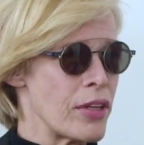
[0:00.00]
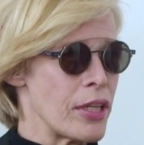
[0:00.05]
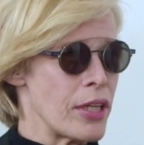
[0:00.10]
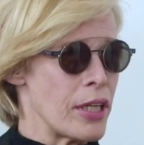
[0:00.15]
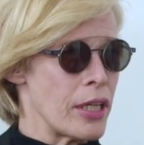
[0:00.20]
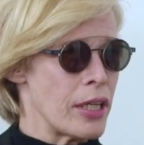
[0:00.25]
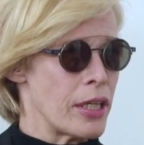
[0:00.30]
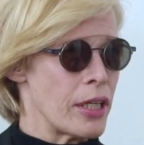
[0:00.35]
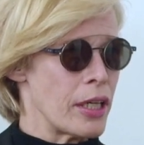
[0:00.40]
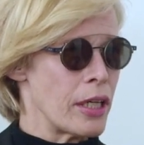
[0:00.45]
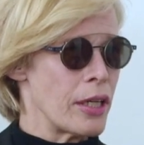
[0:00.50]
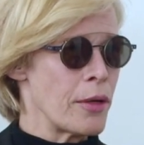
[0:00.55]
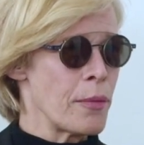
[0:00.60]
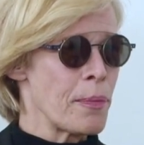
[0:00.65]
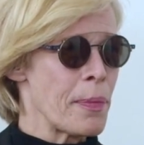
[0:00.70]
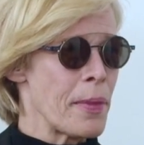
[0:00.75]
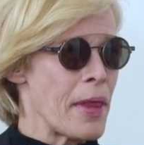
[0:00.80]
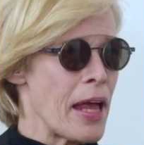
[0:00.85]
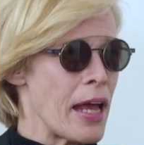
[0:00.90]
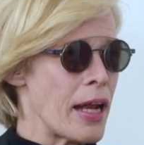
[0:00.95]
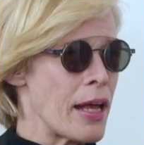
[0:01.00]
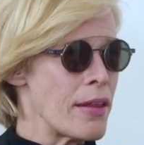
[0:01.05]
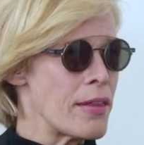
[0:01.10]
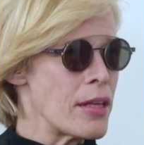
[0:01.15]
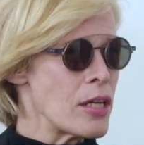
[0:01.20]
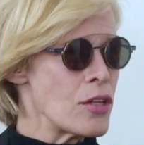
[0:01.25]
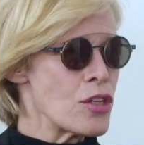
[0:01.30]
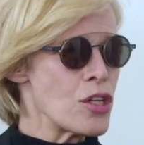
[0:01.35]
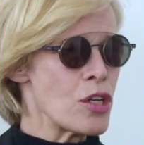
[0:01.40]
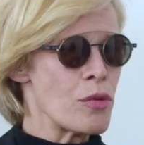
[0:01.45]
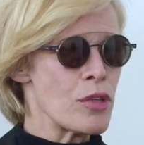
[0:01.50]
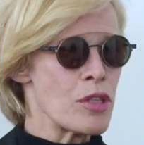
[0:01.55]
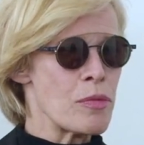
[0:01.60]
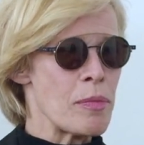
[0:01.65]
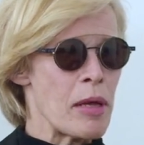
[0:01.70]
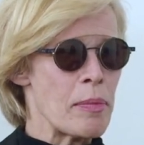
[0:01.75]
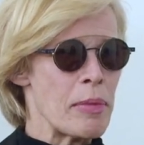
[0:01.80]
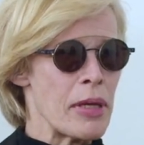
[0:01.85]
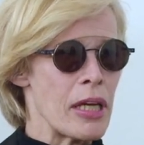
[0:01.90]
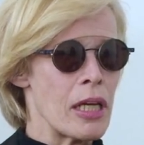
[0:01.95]
of a year. And I think she was
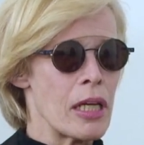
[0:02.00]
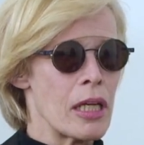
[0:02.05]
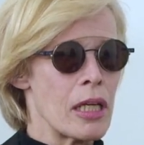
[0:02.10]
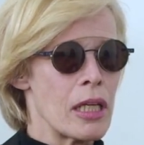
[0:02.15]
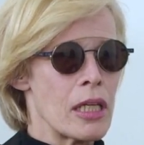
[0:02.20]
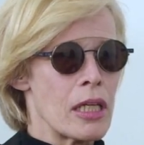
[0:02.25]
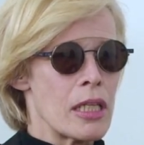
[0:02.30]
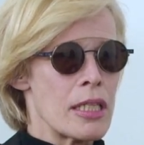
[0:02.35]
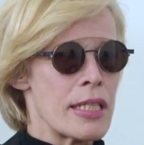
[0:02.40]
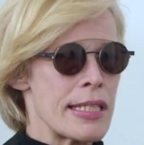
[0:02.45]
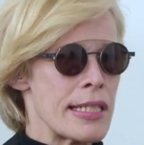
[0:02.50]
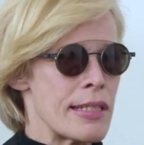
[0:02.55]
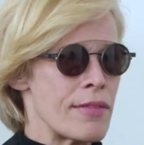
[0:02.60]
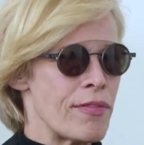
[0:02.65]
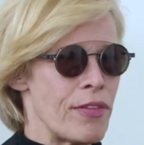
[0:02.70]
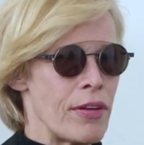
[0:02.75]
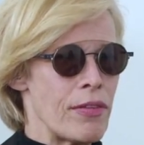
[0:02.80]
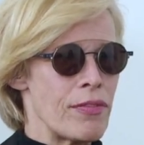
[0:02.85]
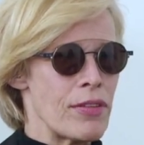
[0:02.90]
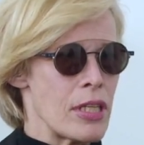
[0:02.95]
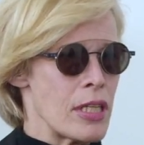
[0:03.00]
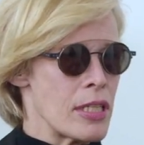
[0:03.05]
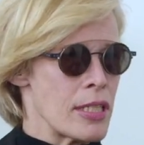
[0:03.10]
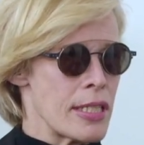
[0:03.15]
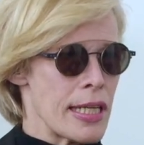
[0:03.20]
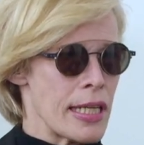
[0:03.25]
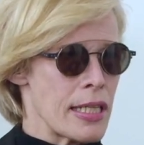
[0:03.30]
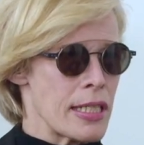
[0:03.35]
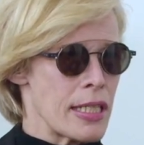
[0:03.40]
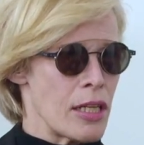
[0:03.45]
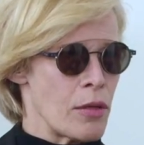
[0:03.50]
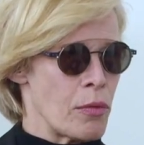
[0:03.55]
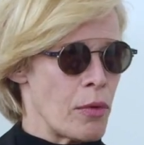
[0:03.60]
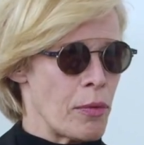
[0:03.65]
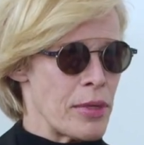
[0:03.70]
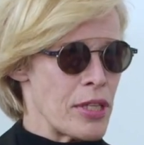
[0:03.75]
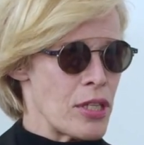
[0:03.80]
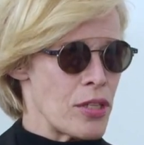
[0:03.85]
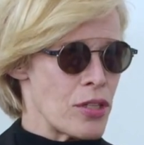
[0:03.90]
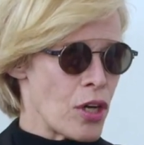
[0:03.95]
maybe 15, 16 when
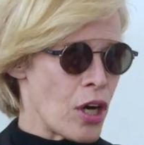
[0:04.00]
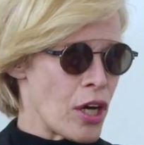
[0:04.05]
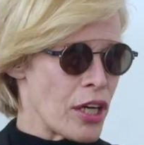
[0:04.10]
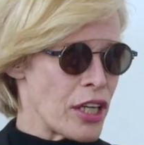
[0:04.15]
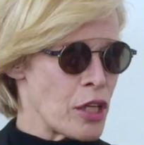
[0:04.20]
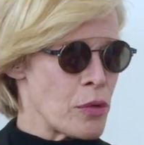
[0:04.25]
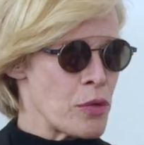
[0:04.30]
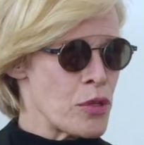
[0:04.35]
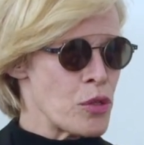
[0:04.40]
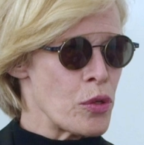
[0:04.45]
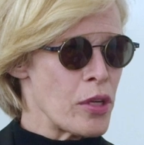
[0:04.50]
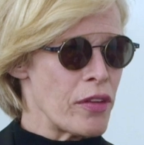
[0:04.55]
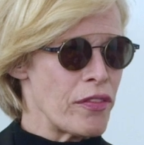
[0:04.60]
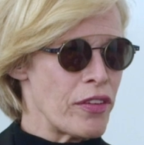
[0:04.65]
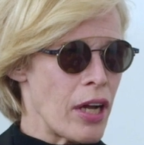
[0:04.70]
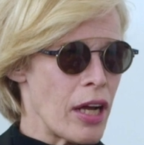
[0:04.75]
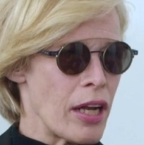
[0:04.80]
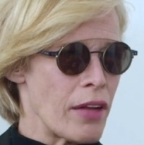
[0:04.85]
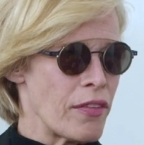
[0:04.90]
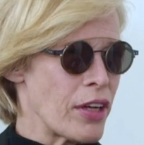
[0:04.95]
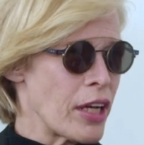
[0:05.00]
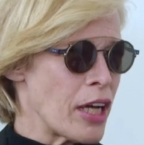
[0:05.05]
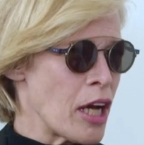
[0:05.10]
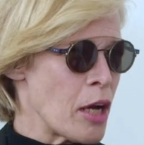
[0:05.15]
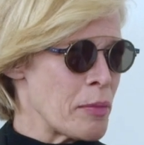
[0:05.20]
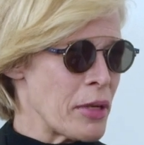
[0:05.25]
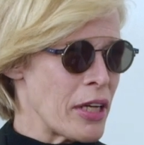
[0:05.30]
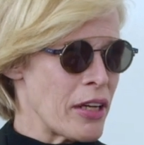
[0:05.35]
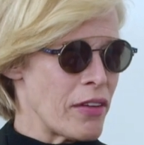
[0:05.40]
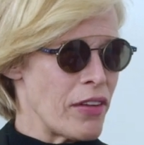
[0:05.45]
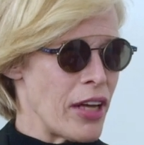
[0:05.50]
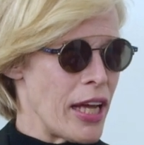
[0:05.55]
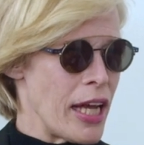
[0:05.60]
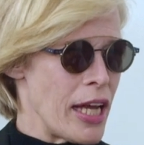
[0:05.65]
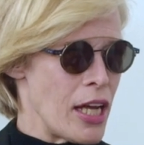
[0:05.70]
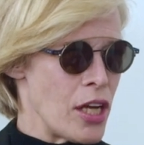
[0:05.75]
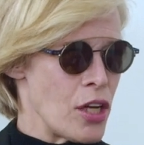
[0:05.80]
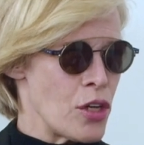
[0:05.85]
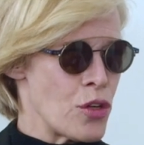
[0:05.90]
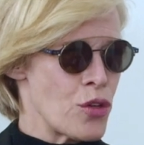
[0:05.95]
we started. It was sort of kind of a coming of
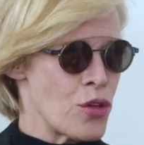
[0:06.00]
age